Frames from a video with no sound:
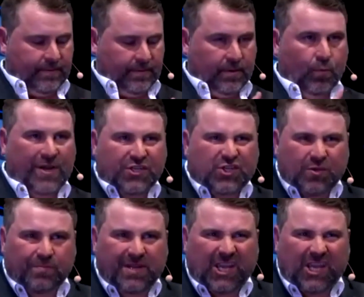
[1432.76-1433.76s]
When
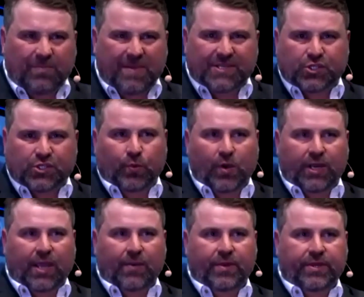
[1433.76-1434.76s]
somebody commits to
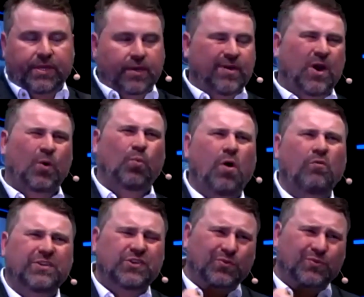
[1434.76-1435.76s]
working with you, what
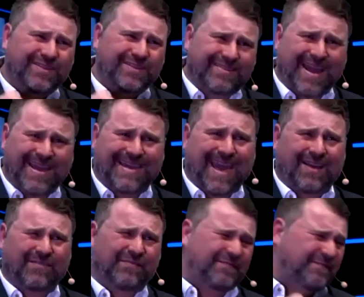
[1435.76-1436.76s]
result do they get?
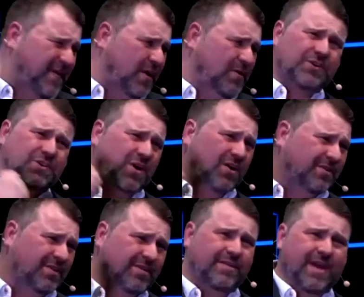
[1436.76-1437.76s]
Focus on
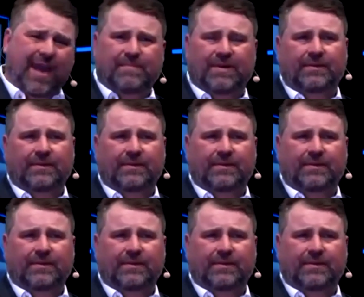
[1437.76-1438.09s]
them.